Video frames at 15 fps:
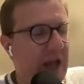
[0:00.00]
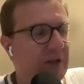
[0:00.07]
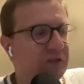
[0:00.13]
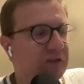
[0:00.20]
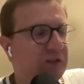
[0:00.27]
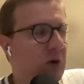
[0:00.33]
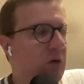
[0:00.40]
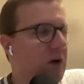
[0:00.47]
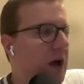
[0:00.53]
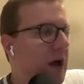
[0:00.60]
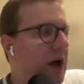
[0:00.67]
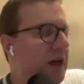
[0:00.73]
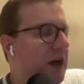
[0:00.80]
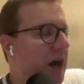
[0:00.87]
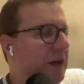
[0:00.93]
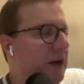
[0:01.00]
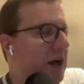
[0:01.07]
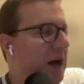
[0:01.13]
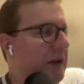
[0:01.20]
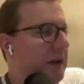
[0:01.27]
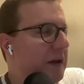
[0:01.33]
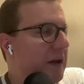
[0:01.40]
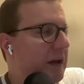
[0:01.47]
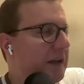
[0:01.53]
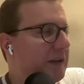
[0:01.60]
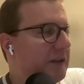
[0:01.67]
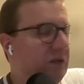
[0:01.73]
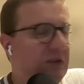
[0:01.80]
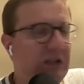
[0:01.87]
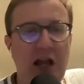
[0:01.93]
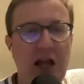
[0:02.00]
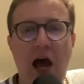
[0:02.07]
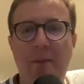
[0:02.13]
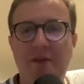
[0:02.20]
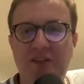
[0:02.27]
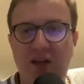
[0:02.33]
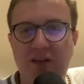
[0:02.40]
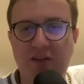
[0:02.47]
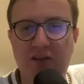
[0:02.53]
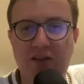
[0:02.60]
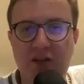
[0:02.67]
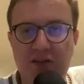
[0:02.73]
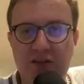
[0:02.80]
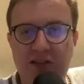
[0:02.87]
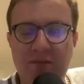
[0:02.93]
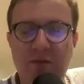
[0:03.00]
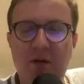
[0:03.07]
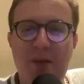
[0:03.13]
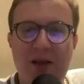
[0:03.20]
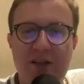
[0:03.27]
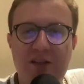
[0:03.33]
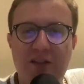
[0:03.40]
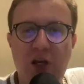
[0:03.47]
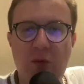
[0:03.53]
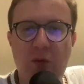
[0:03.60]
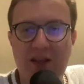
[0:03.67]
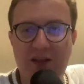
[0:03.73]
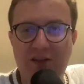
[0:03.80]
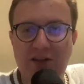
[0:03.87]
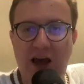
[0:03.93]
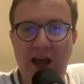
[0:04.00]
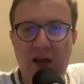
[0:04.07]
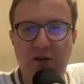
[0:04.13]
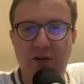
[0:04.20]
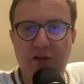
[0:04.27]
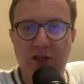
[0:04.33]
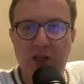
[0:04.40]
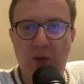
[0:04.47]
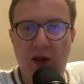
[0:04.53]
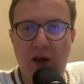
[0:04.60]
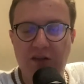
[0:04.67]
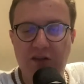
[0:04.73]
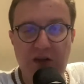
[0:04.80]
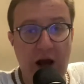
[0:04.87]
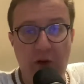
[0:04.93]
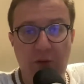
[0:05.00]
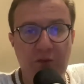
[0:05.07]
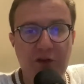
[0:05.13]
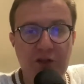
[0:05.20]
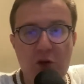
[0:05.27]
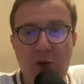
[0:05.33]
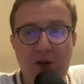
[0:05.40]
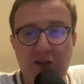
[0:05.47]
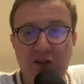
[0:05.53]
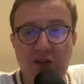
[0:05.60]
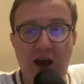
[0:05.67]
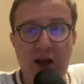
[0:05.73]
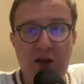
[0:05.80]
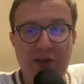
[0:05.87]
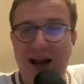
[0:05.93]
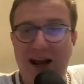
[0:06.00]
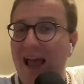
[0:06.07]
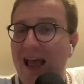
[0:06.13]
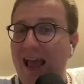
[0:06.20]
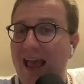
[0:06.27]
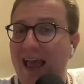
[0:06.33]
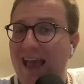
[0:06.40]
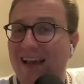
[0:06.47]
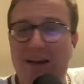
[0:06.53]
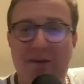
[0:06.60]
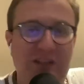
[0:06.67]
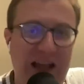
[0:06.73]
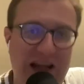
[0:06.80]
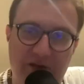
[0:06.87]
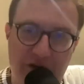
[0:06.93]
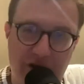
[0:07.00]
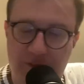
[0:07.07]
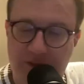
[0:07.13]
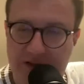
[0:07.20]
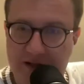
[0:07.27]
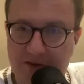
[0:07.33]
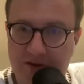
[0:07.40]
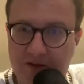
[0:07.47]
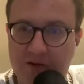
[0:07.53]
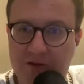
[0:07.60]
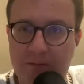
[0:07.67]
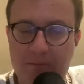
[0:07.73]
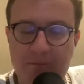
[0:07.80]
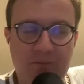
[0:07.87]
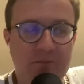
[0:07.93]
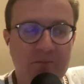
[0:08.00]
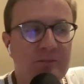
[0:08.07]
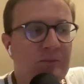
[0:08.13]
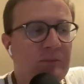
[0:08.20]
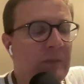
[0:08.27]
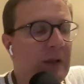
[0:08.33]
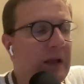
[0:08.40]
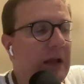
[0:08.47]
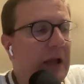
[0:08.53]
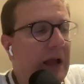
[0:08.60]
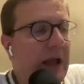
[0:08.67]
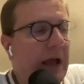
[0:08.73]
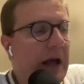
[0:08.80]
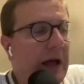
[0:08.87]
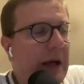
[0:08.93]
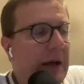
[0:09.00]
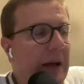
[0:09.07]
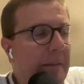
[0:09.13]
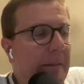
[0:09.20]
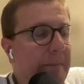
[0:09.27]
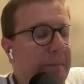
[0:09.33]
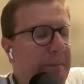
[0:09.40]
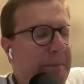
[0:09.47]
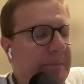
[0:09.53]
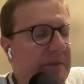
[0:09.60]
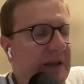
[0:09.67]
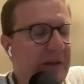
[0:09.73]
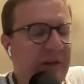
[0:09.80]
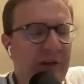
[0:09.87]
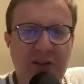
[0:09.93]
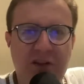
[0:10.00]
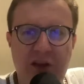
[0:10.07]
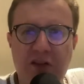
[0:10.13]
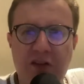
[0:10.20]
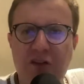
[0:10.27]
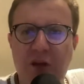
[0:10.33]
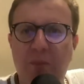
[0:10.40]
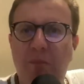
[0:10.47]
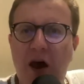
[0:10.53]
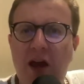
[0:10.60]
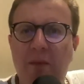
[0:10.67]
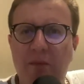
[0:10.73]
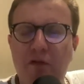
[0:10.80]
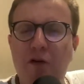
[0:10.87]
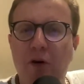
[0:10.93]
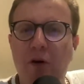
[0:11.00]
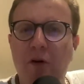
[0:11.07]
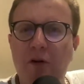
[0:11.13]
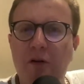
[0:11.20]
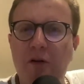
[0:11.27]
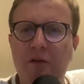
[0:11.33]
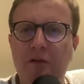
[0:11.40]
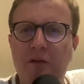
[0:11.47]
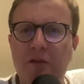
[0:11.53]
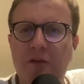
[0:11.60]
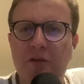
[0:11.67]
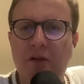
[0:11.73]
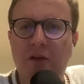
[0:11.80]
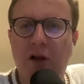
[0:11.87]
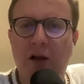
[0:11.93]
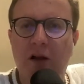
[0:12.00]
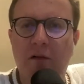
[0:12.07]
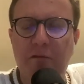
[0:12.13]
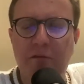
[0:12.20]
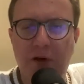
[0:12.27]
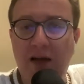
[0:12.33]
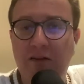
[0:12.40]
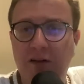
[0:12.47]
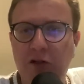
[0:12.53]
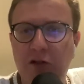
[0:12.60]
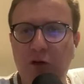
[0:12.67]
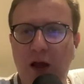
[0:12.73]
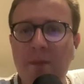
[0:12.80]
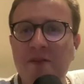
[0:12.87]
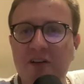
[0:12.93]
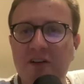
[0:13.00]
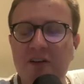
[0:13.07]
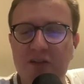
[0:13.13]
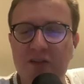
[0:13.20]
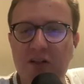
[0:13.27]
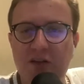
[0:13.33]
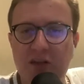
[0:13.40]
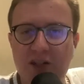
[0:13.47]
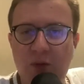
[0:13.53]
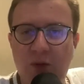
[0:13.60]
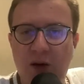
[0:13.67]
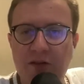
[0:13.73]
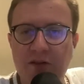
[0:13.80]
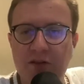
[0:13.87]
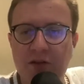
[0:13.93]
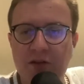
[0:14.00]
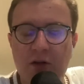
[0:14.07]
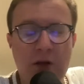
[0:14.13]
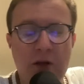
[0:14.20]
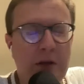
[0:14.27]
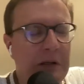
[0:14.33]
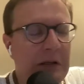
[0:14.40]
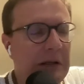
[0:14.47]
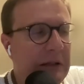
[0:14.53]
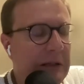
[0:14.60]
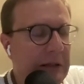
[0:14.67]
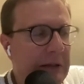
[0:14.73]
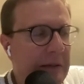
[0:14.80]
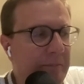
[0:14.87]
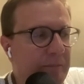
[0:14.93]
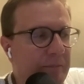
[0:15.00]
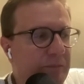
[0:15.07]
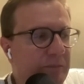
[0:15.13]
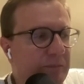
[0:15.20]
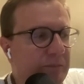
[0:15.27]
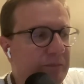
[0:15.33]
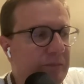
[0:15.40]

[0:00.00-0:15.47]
and so, uh, on, a, on a, I guess if you look at homicide statistics, I mean, Mexico is higher than the U.S. Now, the U.S. is higher than a heck of a lot of other places. Um, I think it's in the, it's in the bottom third of violent crime statistics. The U.S. Um,